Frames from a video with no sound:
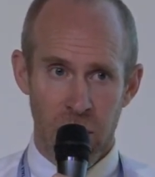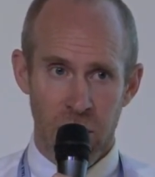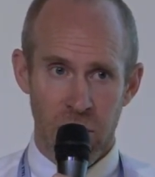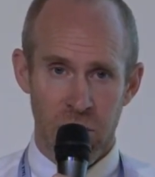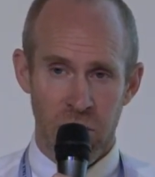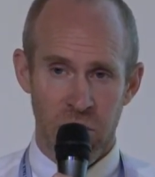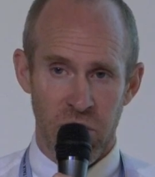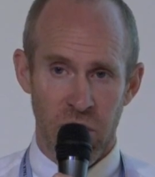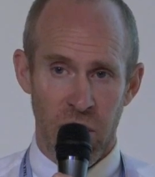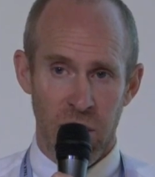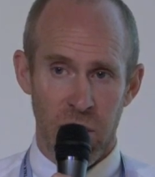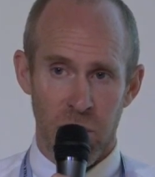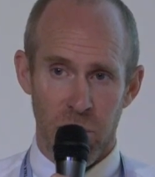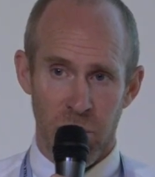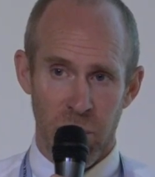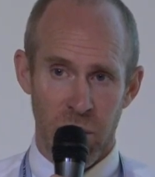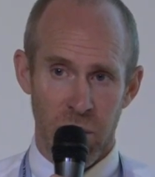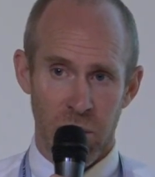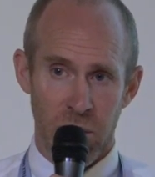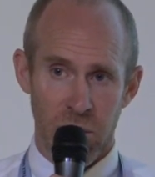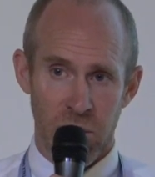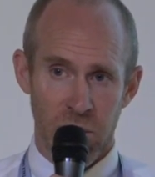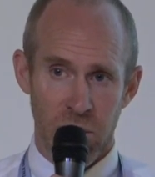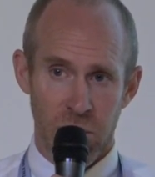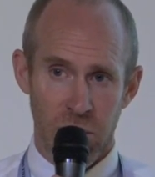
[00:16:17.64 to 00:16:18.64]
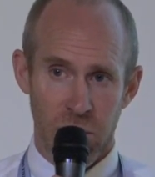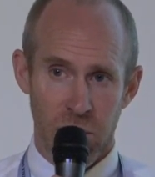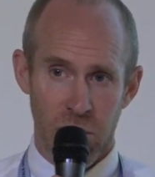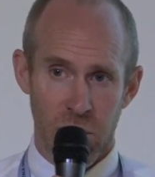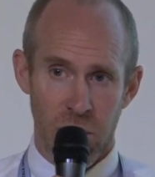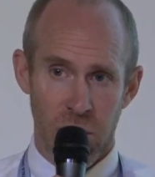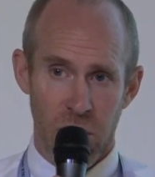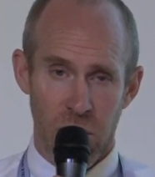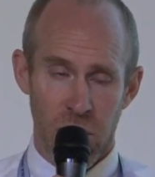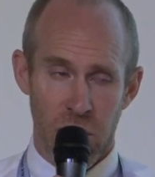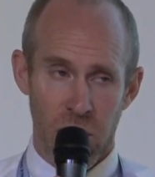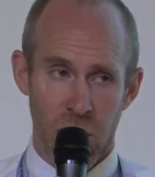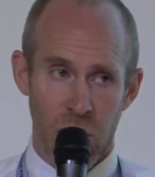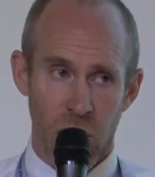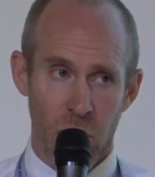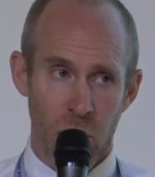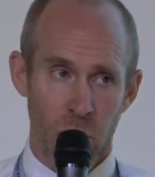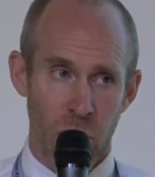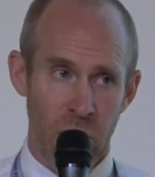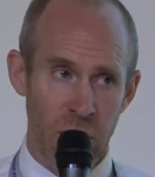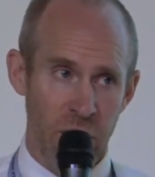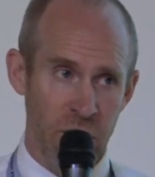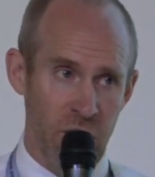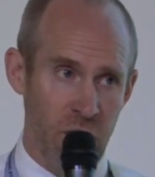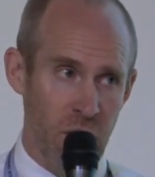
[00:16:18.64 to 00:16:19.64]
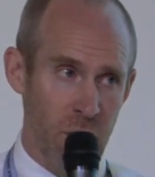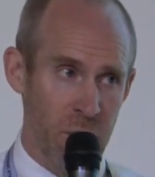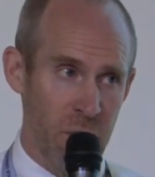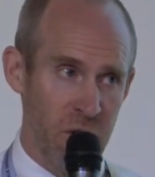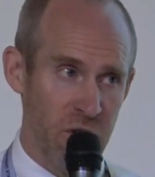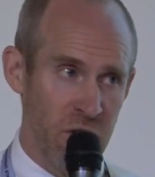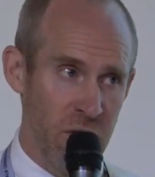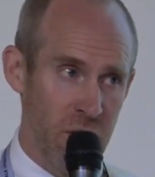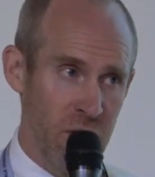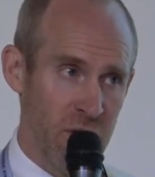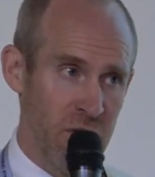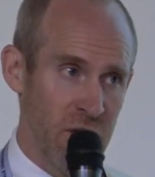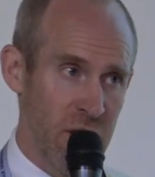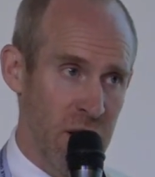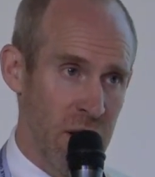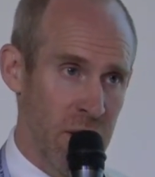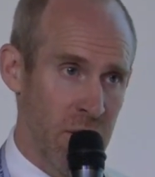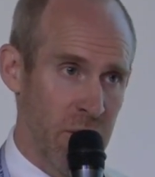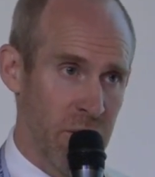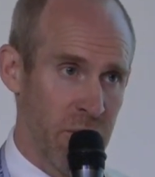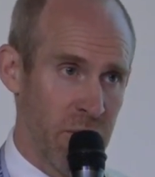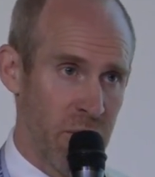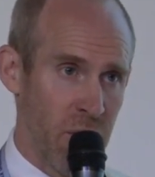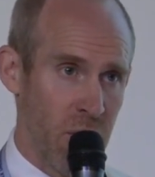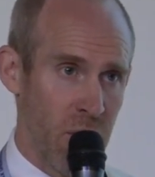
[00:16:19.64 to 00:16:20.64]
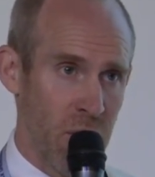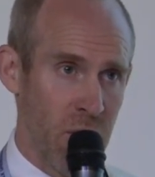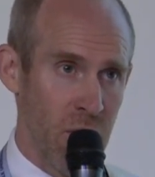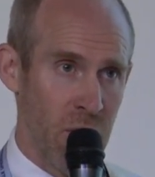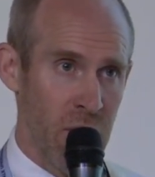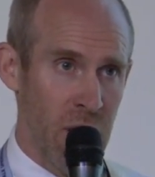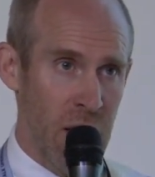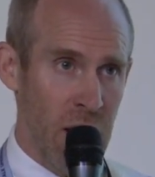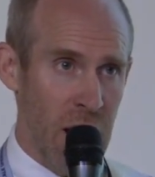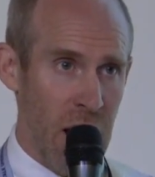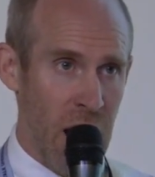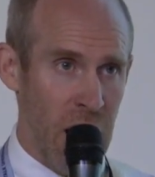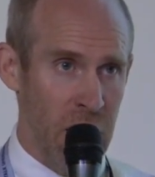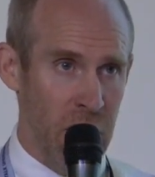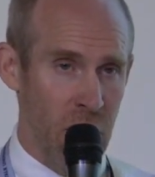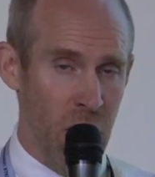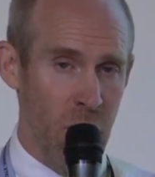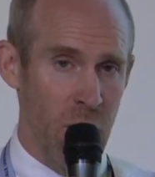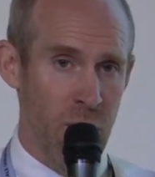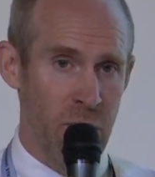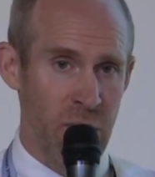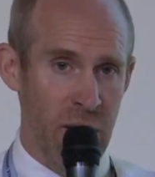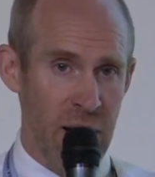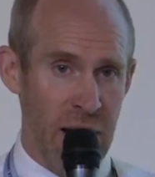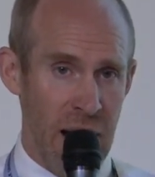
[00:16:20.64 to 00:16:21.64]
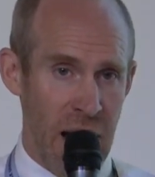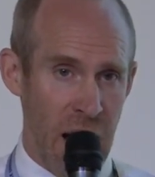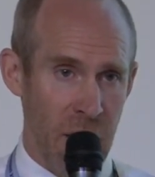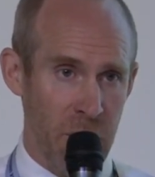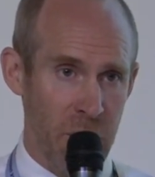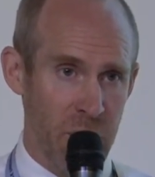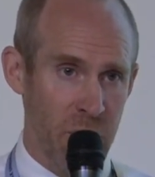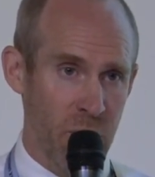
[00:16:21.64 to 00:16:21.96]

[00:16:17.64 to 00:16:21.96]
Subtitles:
design and build, where there's an opportunity for an overlap,